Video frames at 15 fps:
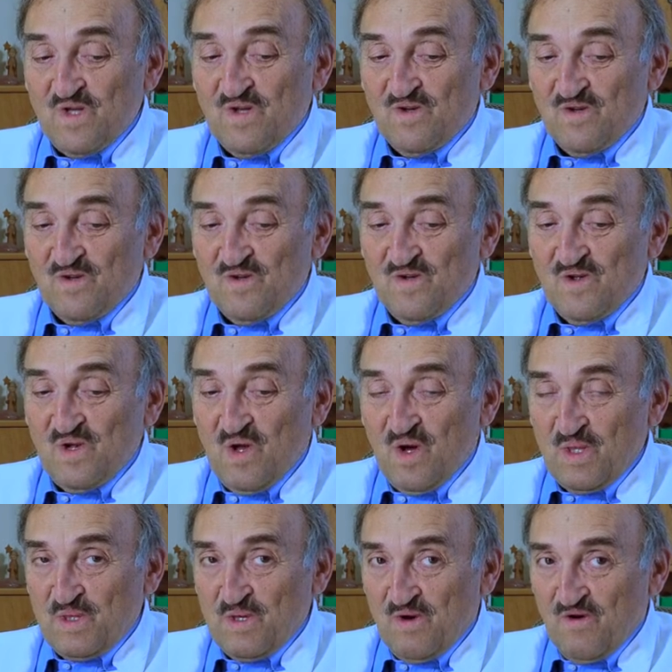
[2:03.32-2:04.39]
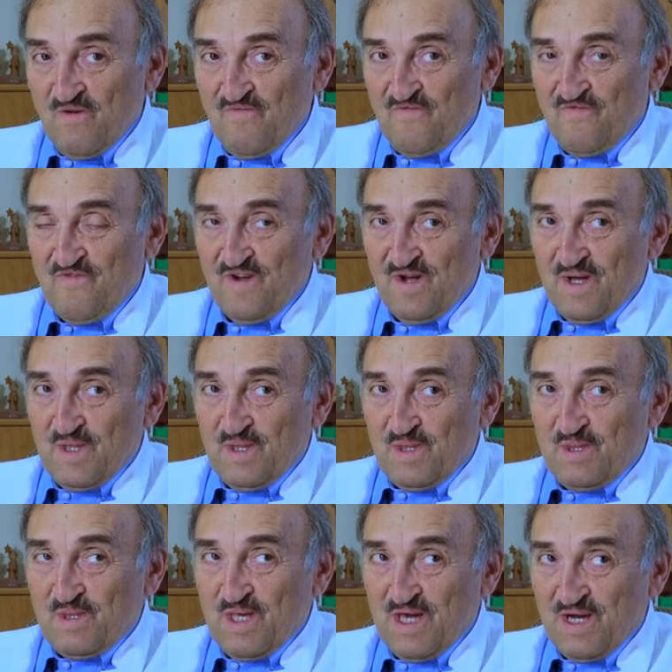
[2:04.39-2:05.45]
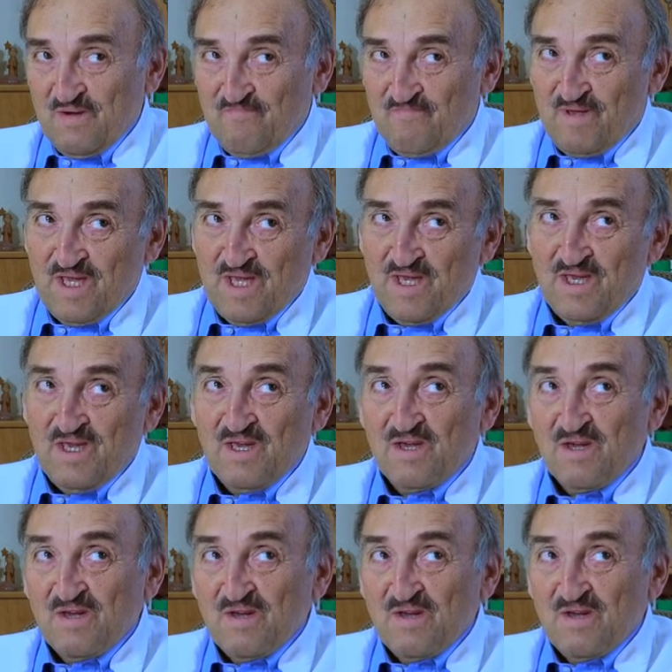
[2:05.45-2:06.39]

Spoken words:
a lot of therapies